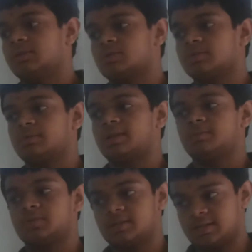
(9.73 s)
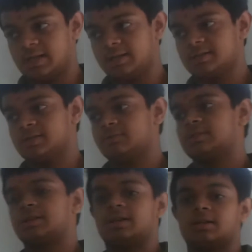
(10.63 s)
with you some tips and strategies
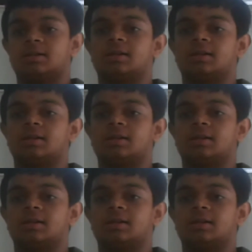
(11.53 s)
which I